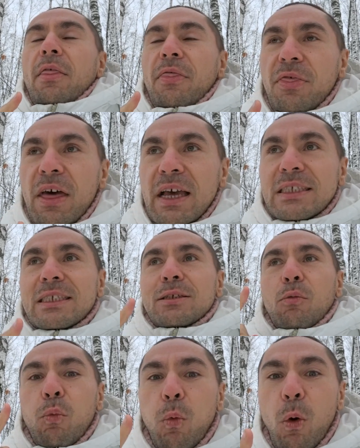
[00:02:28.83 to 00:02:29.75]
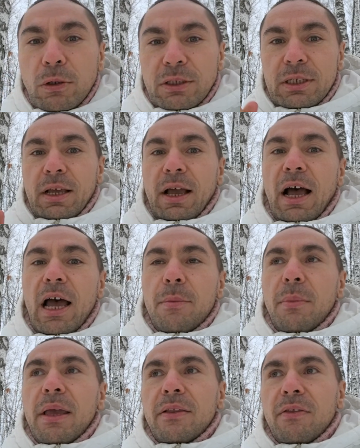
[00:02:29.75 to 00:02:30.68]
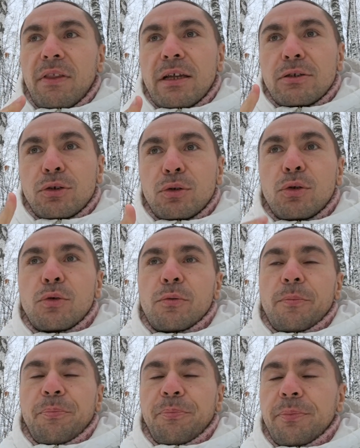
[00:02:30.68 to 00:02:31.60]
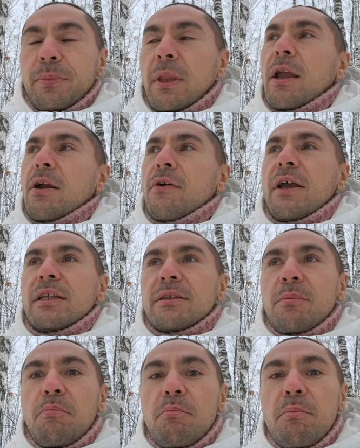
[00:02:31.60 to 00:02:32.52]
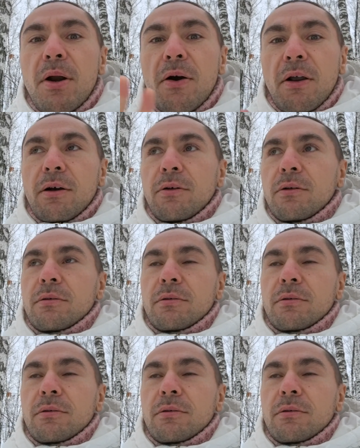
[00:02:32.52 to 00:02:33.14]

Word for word: that's what I'm intent to do. Create miracle.